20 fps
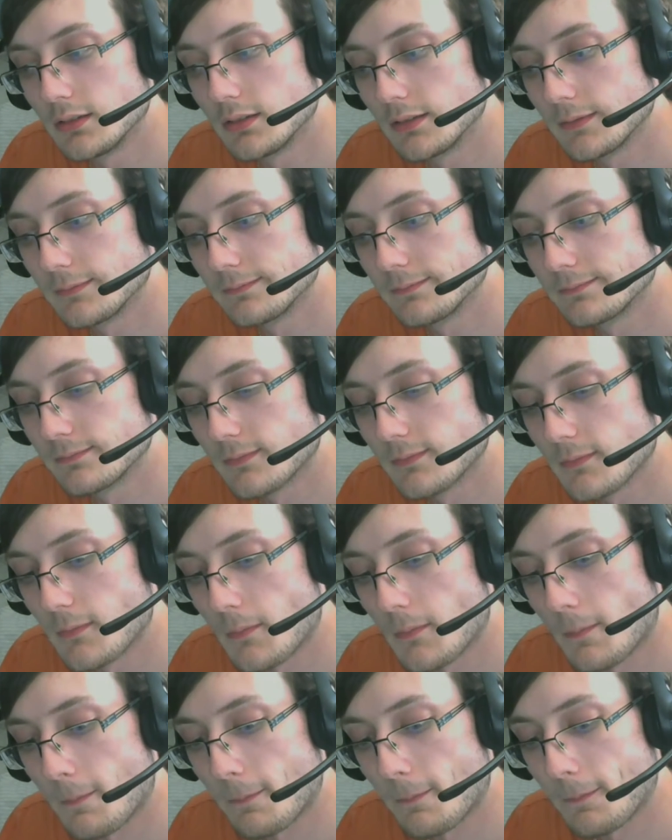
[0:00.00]

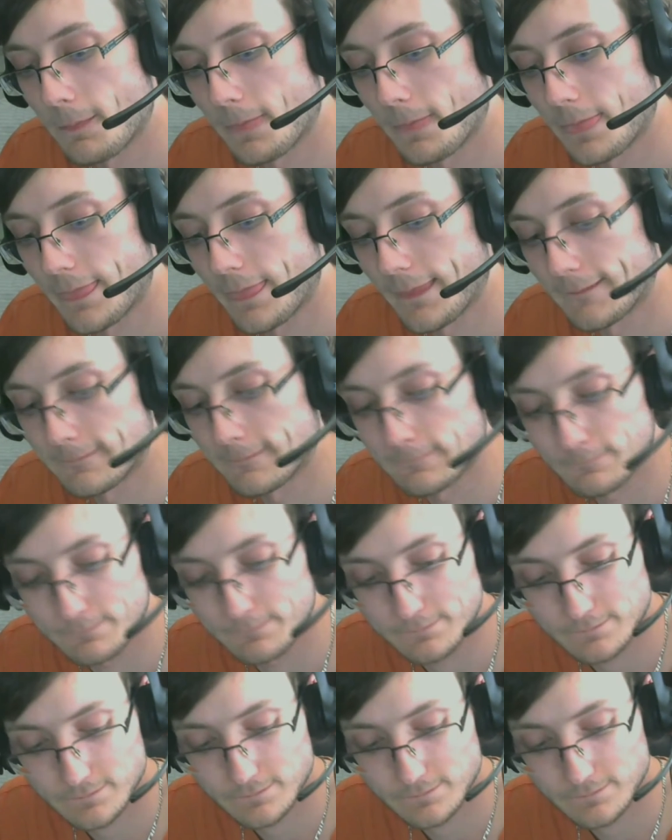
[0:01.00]
(silence)